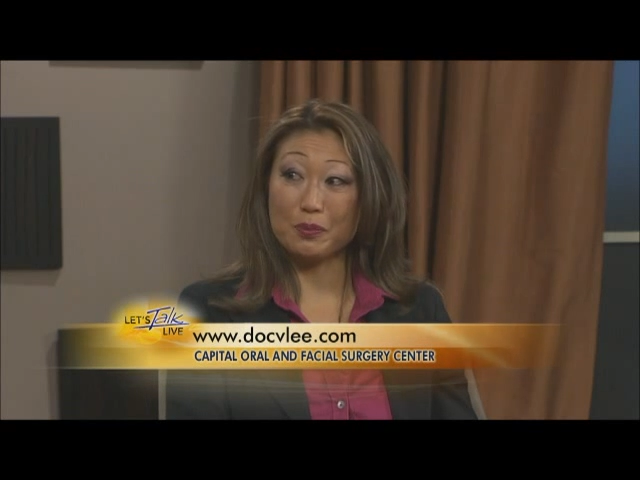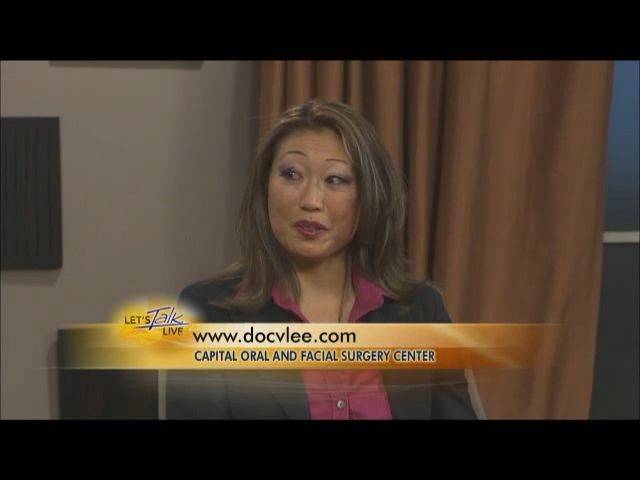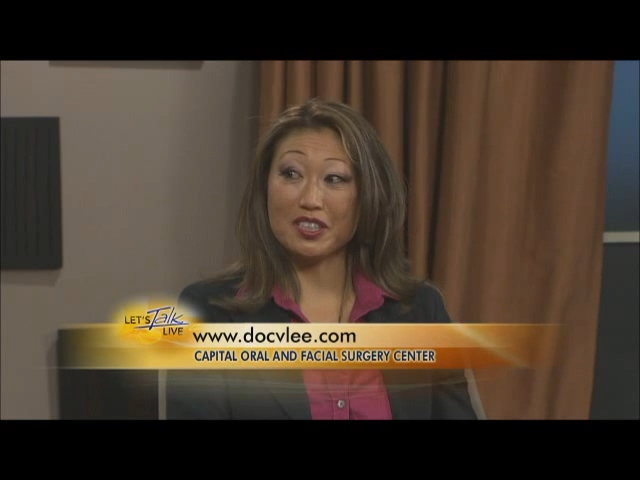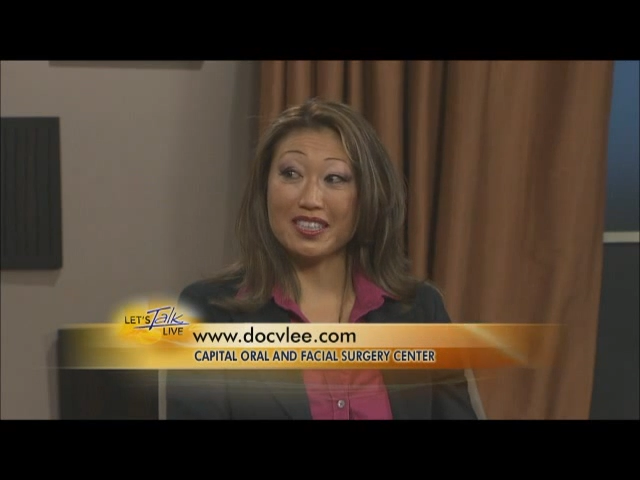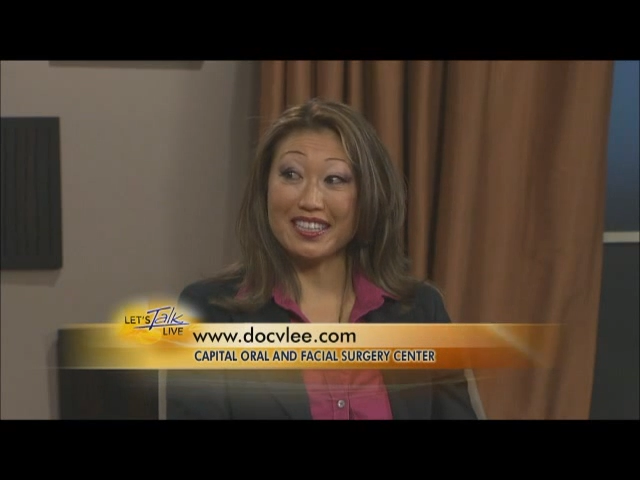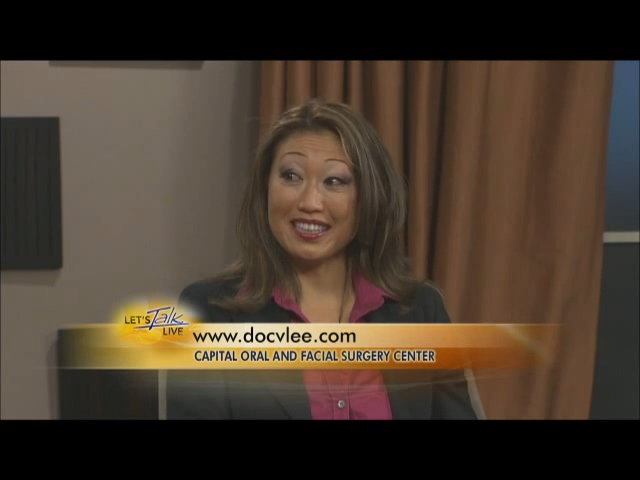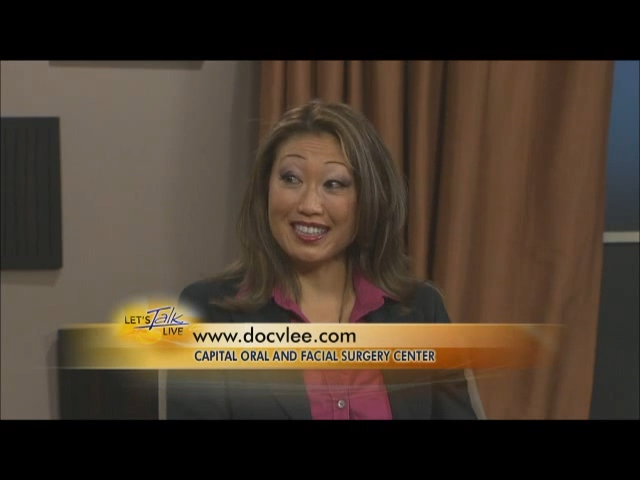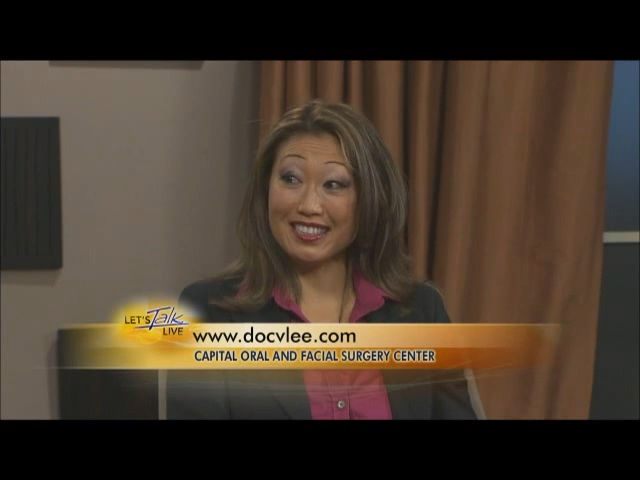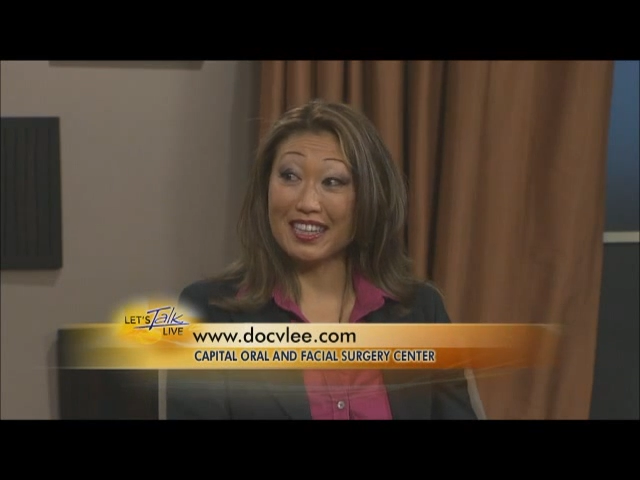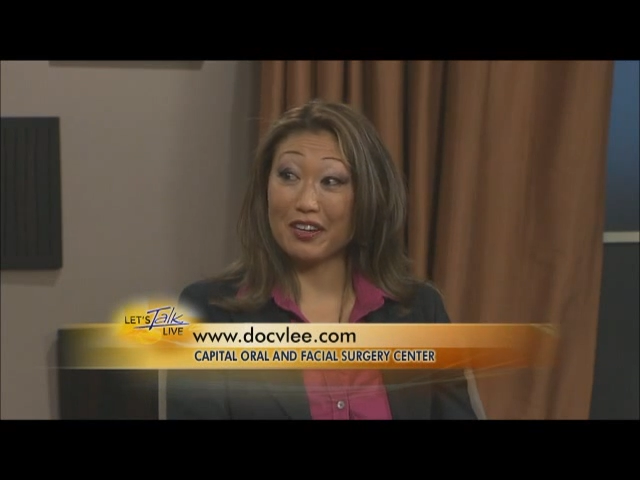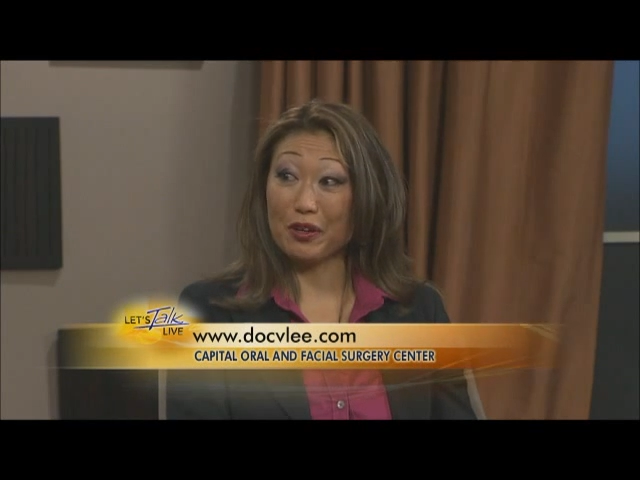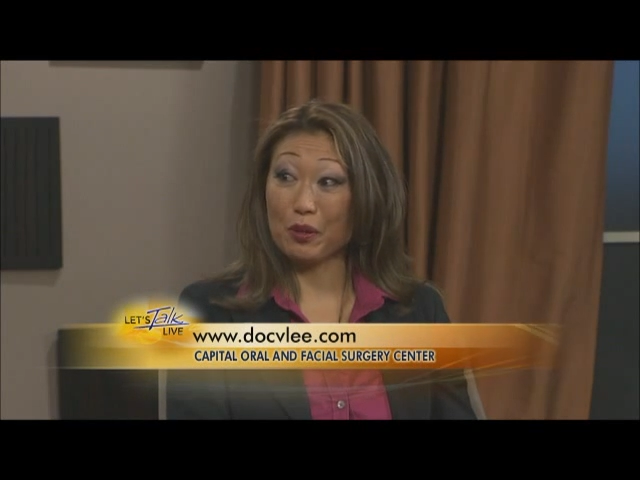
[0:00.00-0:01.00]
especially in
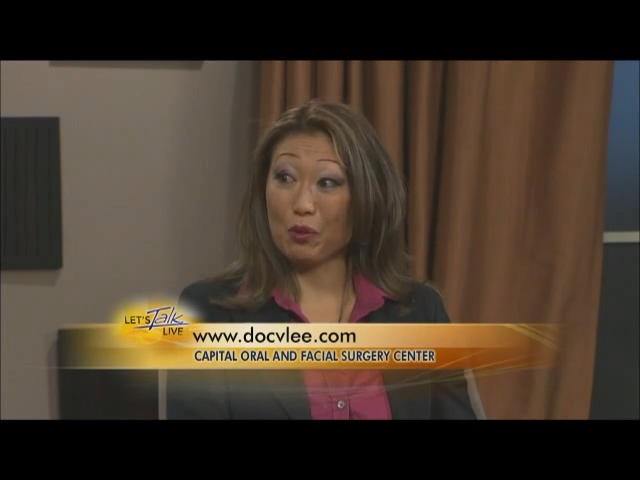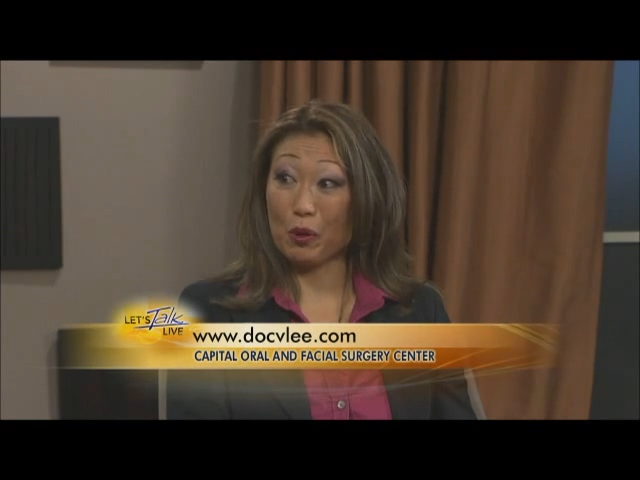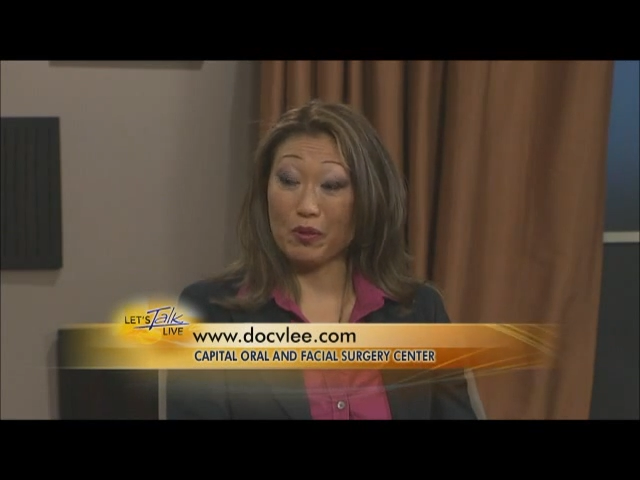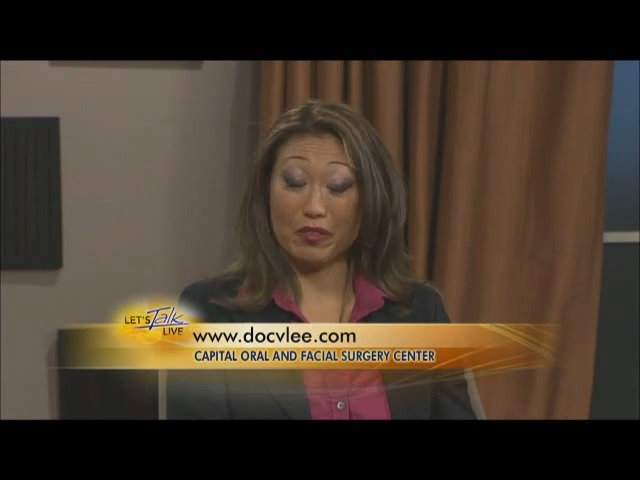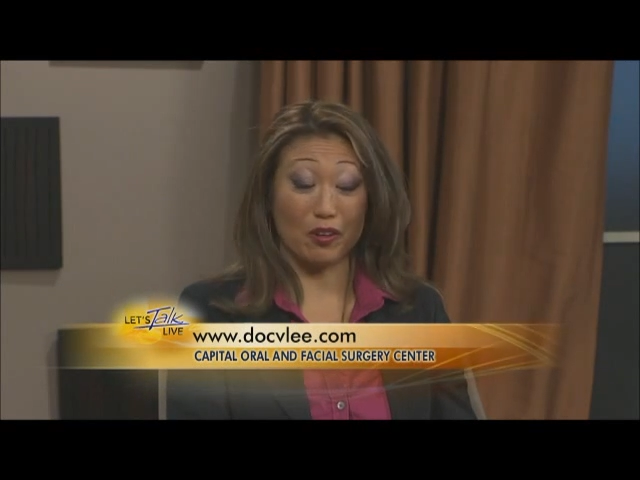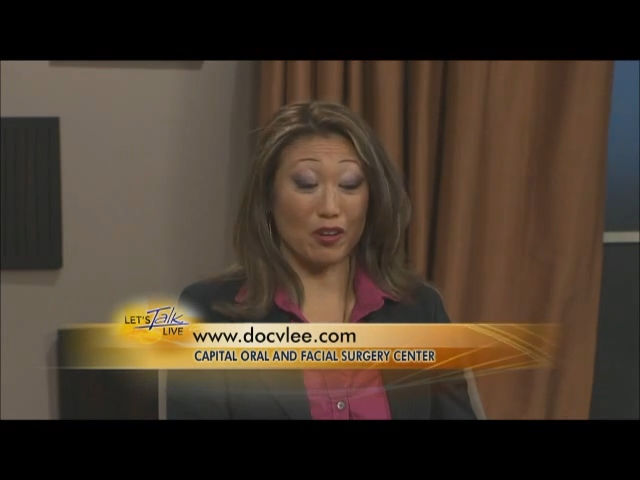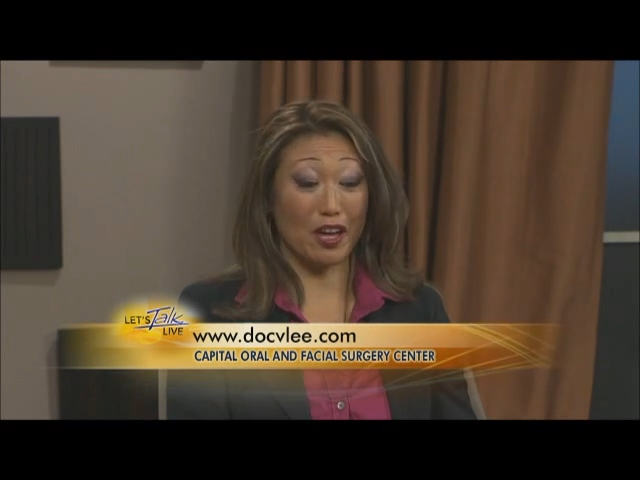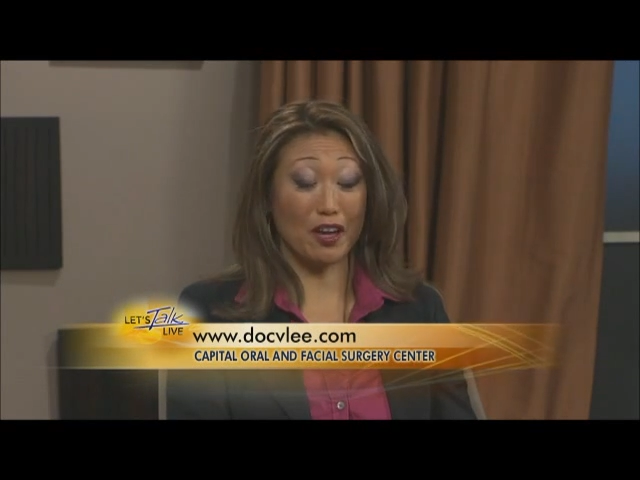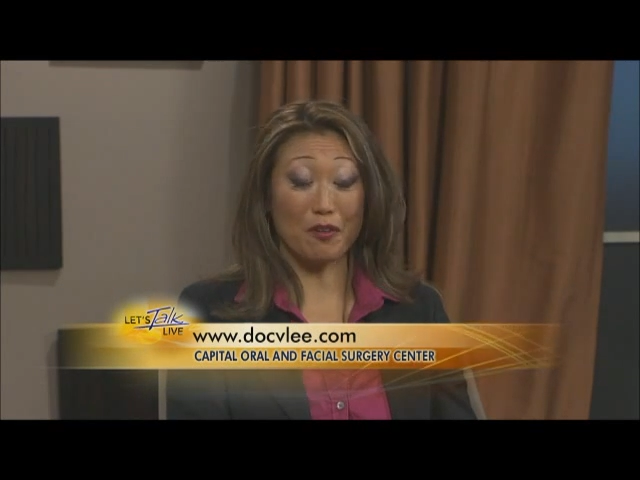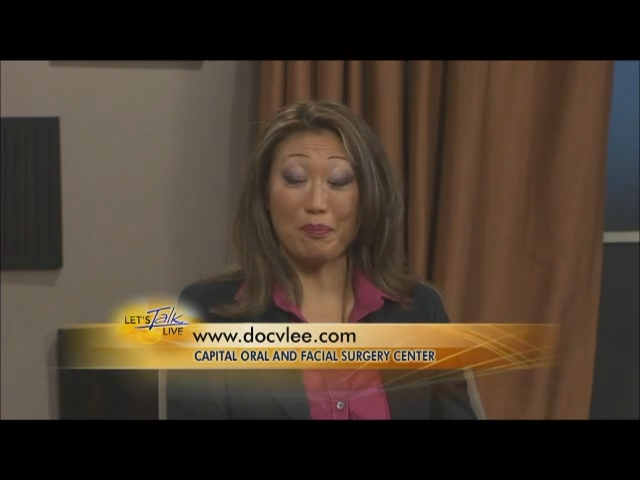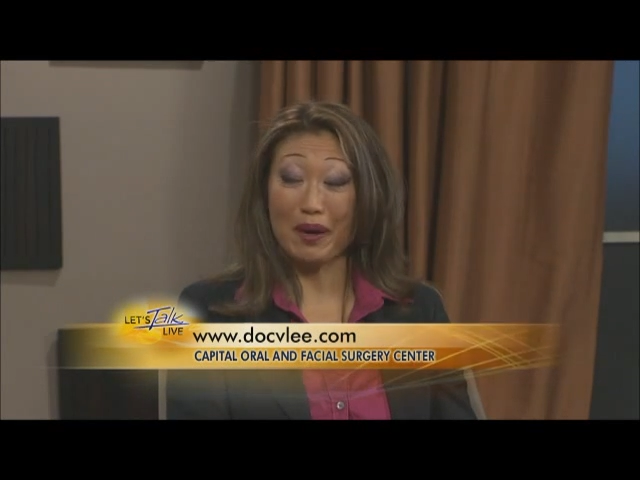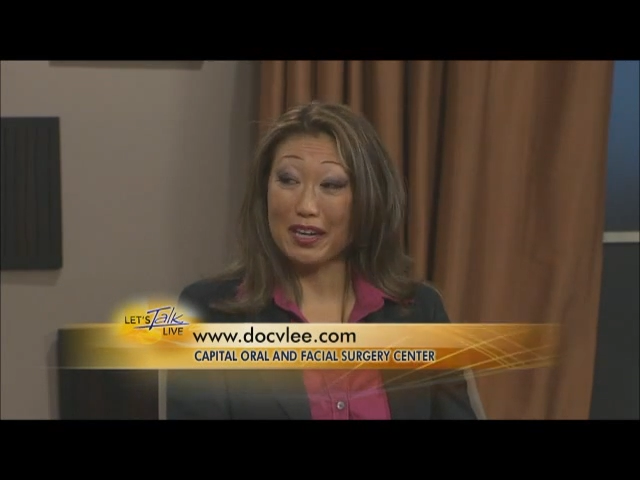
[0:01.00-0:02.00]
this area where there are a
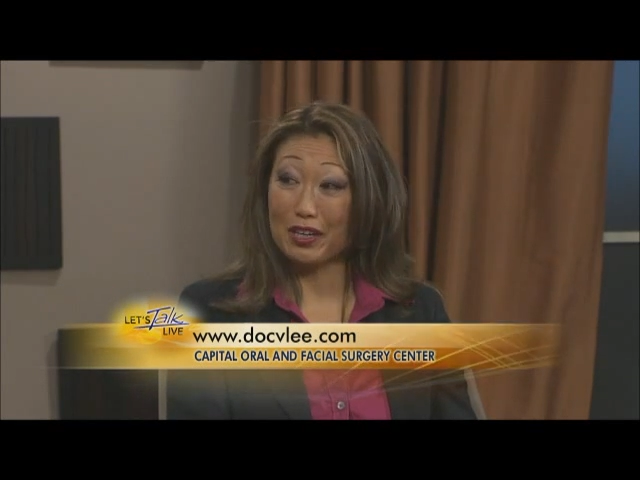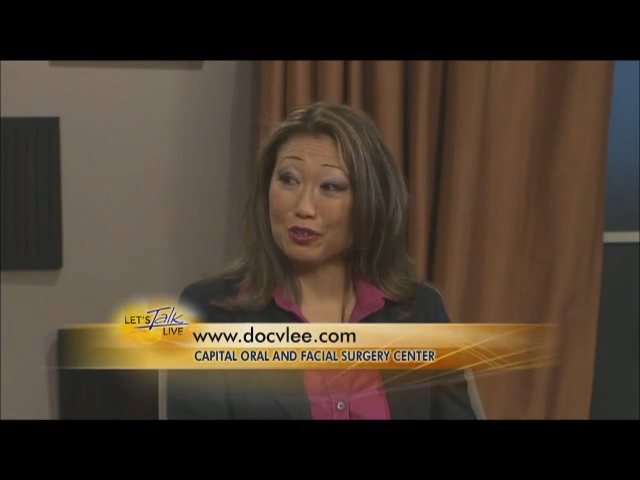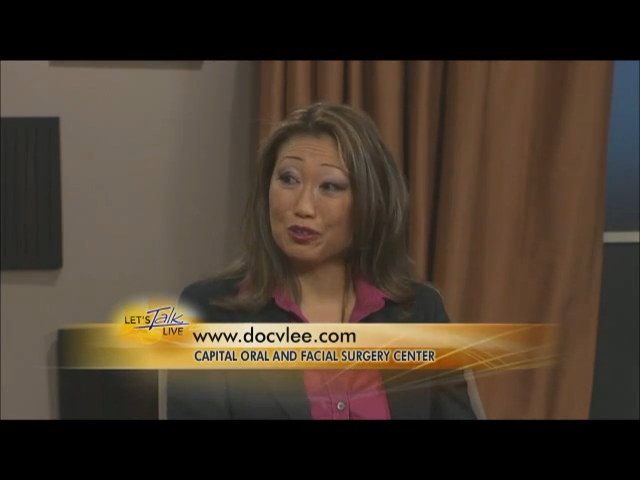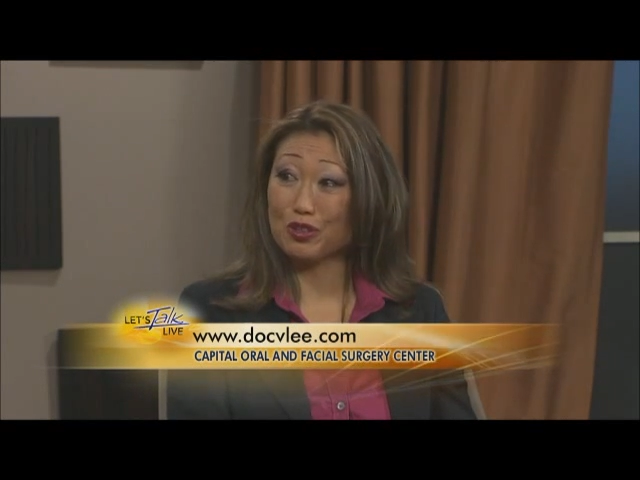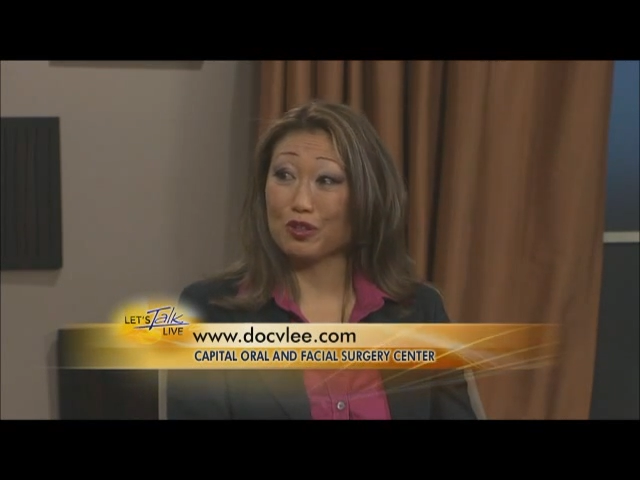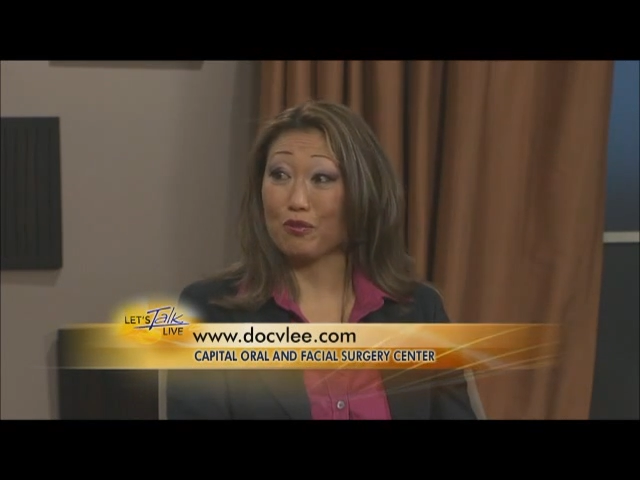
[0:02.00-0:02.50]
lot of bikers,